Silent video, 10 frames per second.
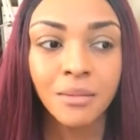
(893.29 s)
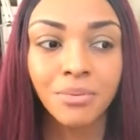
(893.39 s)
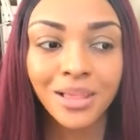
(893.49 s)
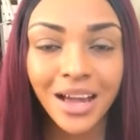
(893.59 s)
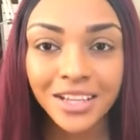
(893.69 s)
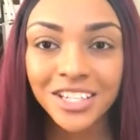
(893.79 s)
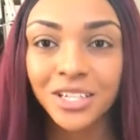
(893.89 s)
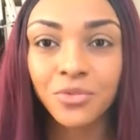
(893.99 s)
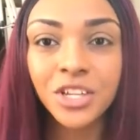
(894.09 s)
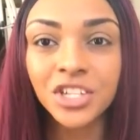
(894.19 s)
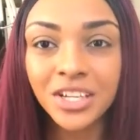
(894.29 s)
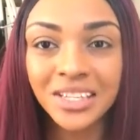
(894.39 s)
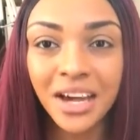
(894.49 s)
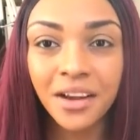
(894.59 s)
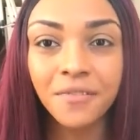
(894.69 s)
blush would just
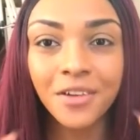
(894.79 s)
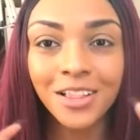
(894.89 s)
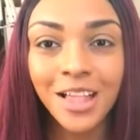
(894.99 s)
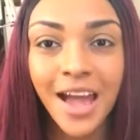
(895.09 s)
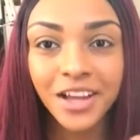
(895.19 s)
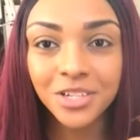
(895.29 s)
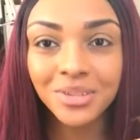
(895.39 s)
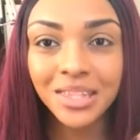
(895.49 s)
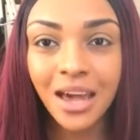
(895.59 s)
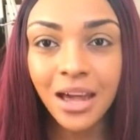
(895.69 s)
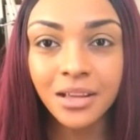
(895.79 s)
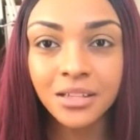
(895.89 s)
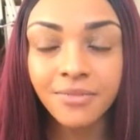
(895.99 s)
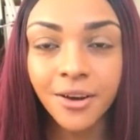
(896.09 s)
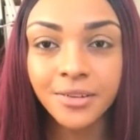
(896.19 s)
kind of clash with that
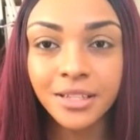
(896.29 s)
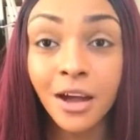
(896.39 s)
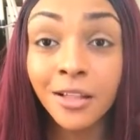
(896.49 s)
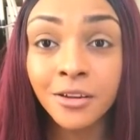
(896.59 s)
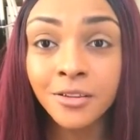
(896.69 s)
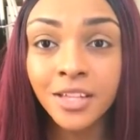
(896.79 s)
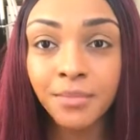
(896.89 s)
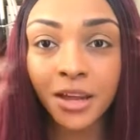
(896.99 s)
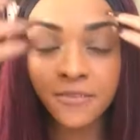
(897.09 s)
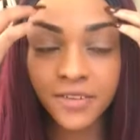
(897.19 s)
as far as colors on my